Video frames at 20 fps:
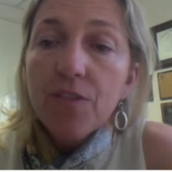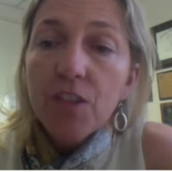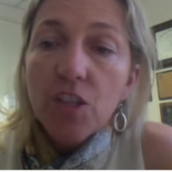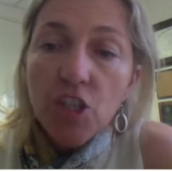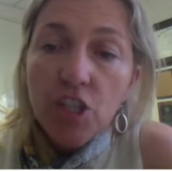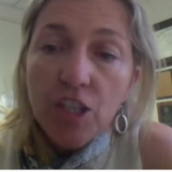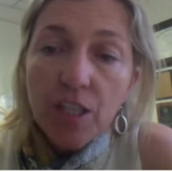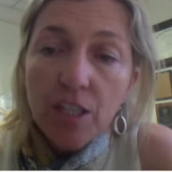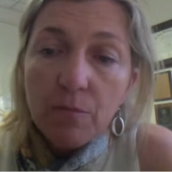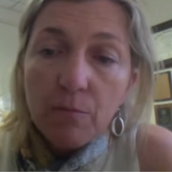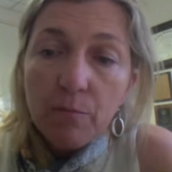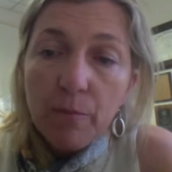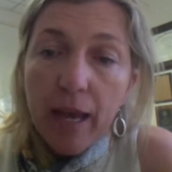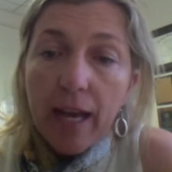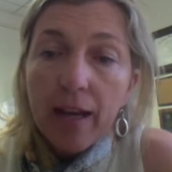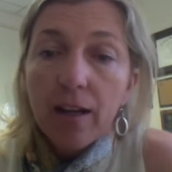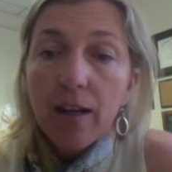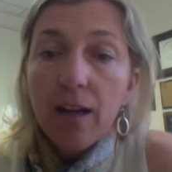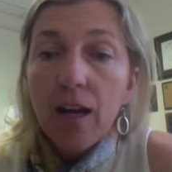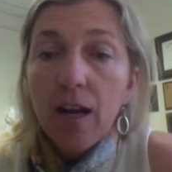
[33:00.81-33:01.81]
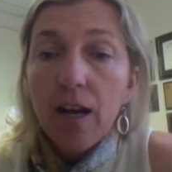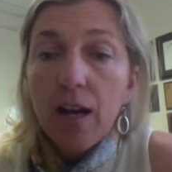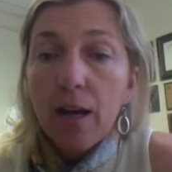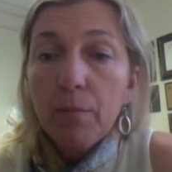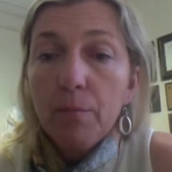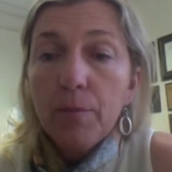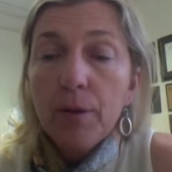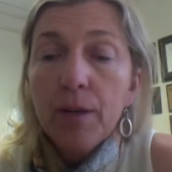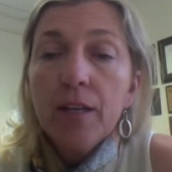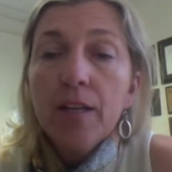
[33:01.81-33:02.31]
the gene back
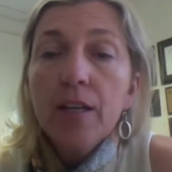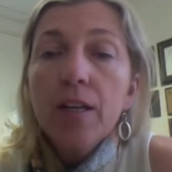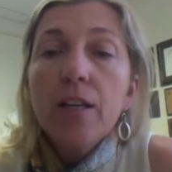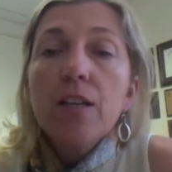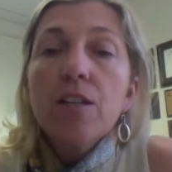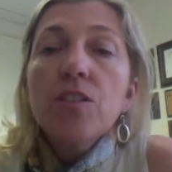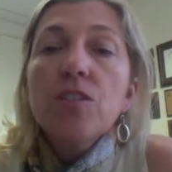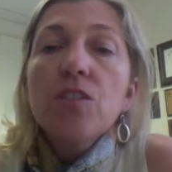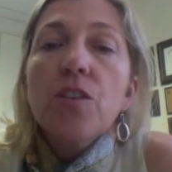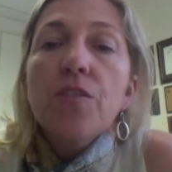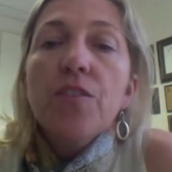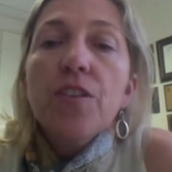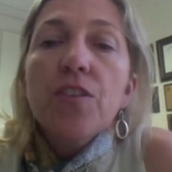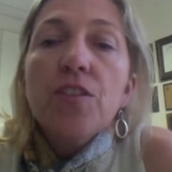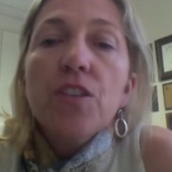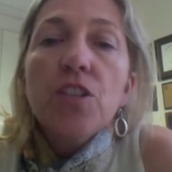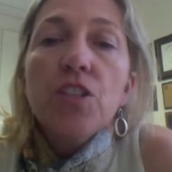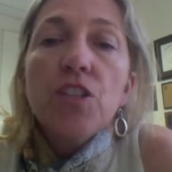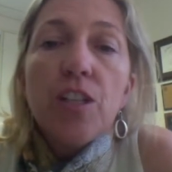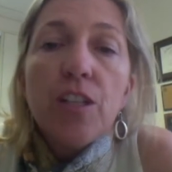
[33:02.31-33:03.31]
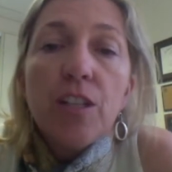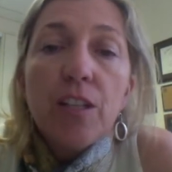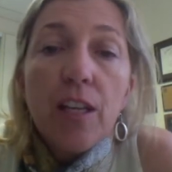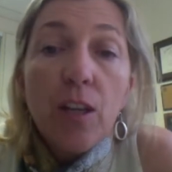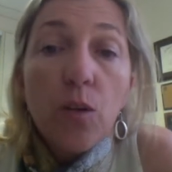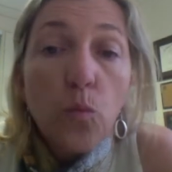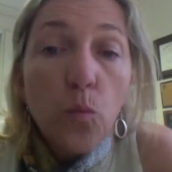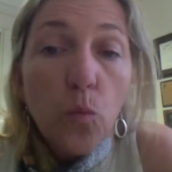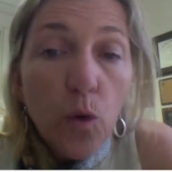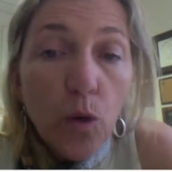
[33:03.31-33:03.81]
up so that the gene
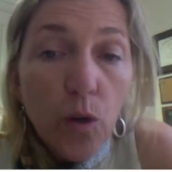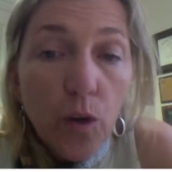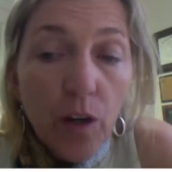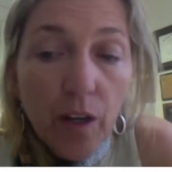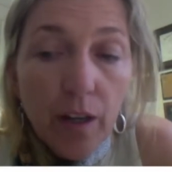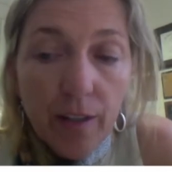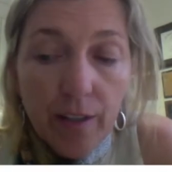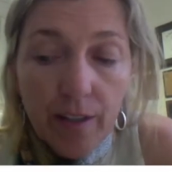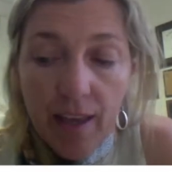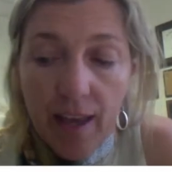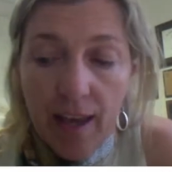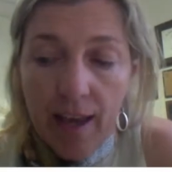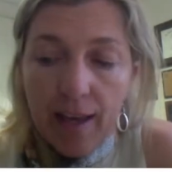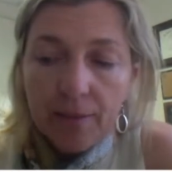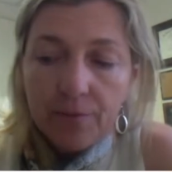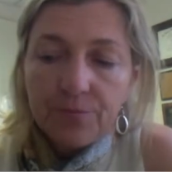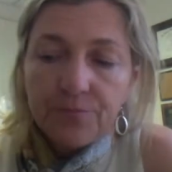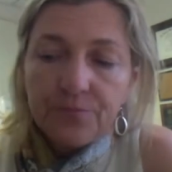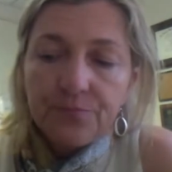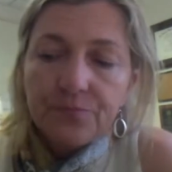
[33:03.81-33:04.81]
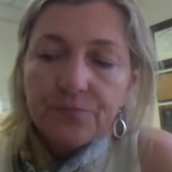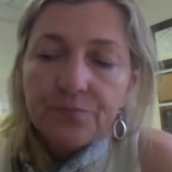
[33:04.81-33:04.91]
can work again.